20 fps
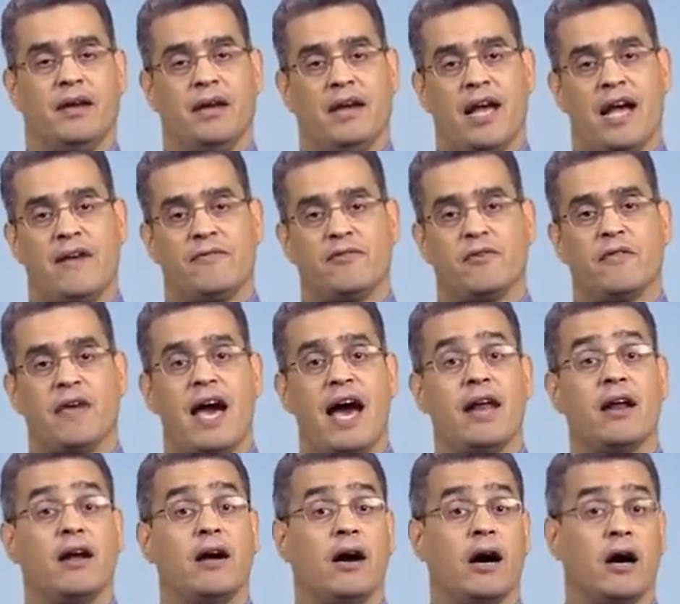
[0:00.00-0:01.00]
After
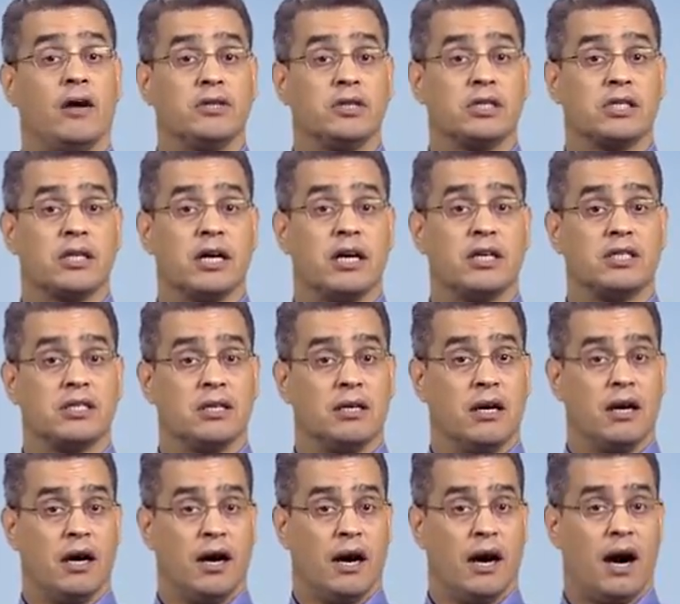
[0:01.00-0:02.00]
that, I'll discuss
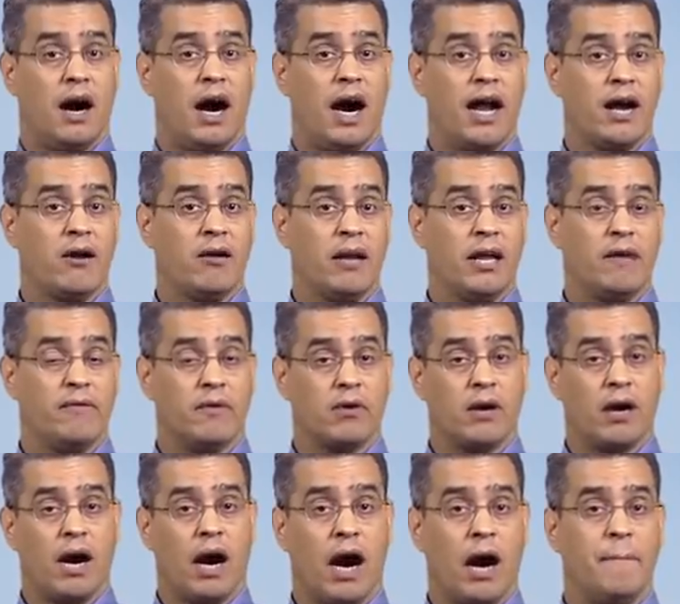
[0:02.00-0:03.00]
a higher-level
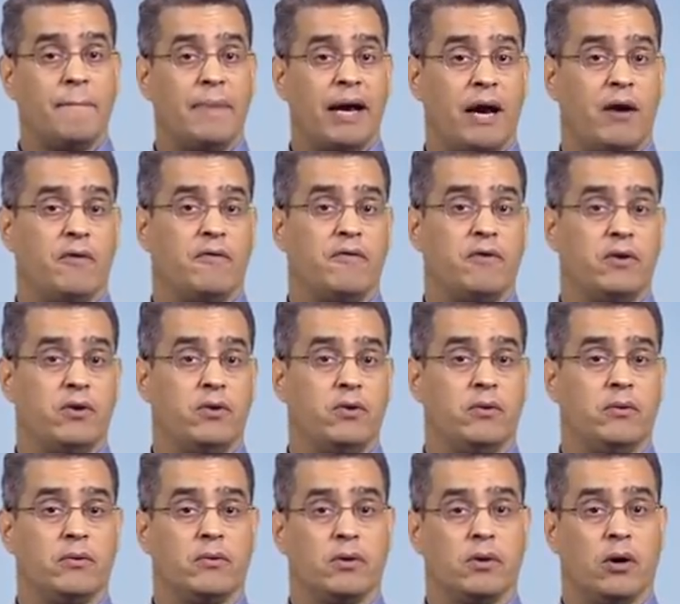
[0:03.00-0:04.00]
compound view